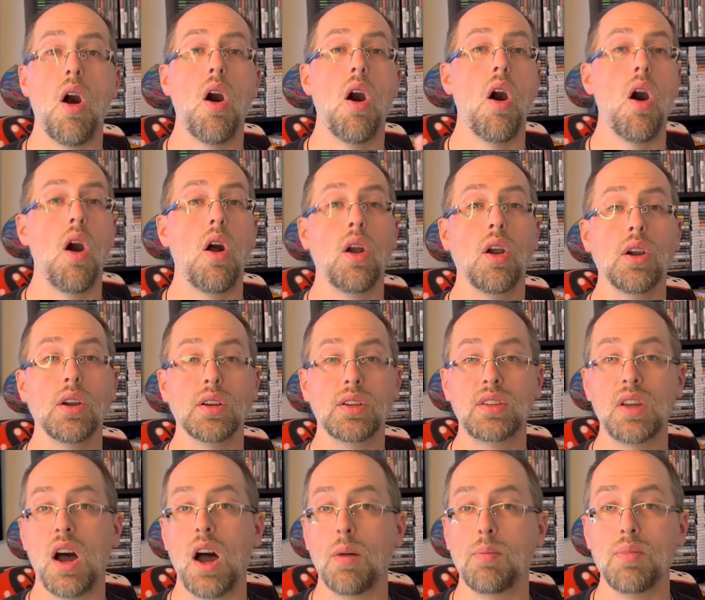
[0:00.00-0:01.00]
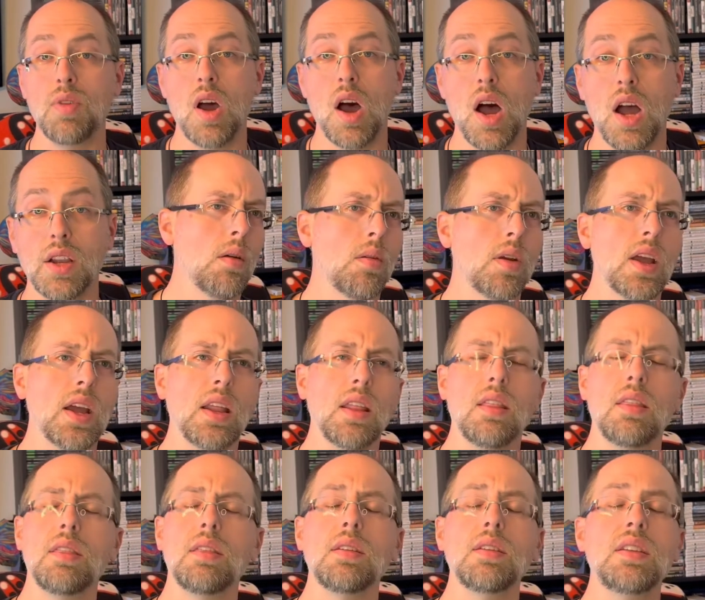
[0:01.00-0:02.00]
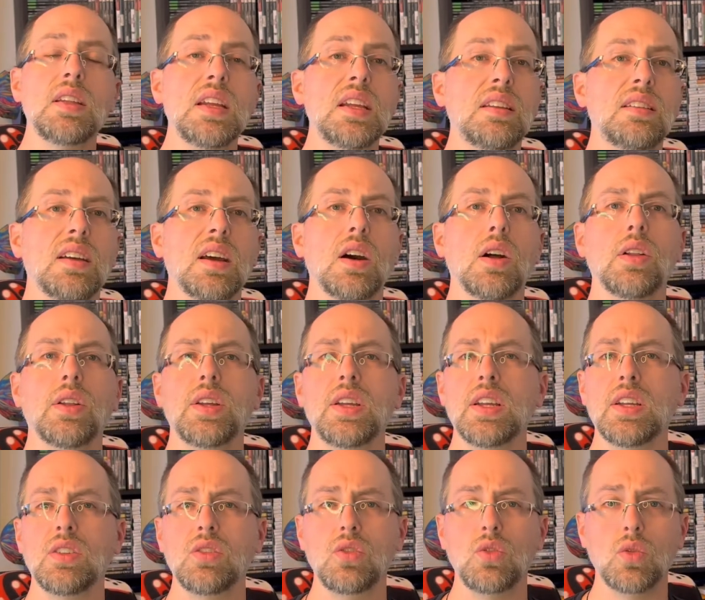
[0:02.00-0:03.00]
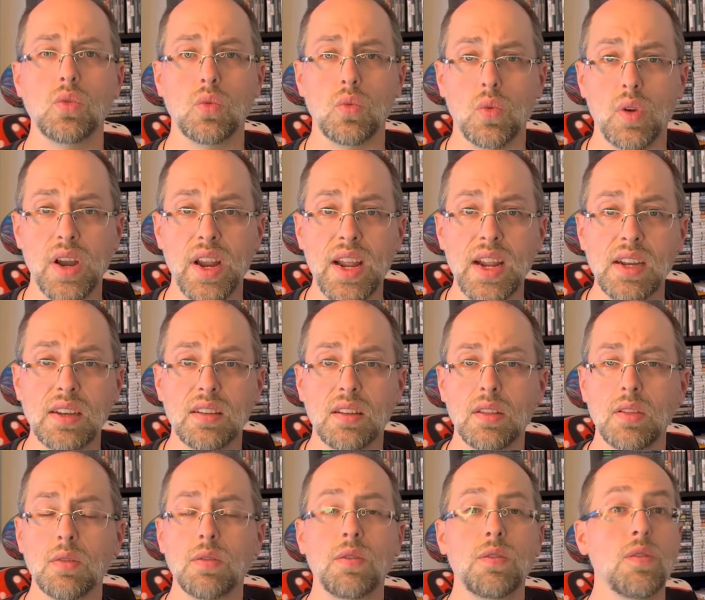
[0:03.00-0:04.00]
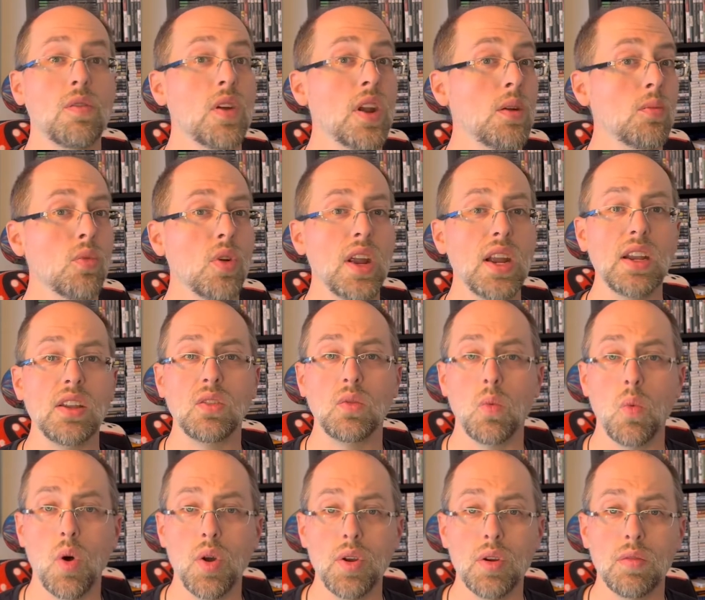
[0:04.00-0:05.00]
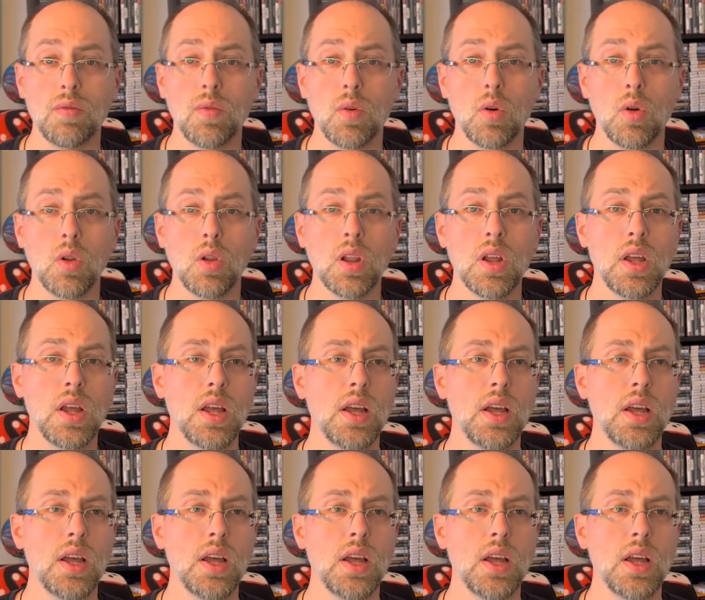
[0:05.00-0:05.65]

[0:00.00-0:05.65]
are top-notch. Man, the detail is great. The frame rate is wonderful.